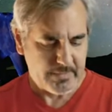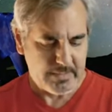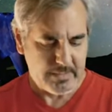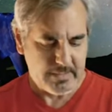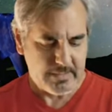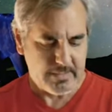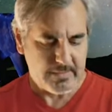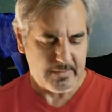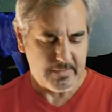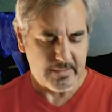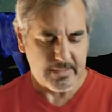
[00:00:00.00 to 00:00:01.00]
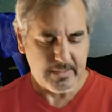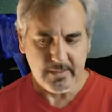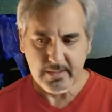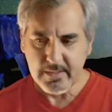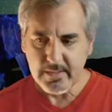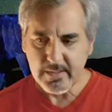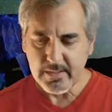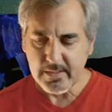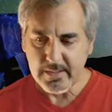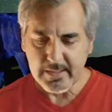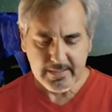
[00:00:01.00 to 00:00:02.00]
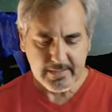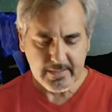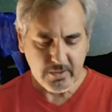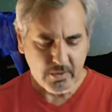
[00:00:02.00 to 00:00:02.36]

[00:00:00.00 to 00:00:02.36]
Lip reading: and I can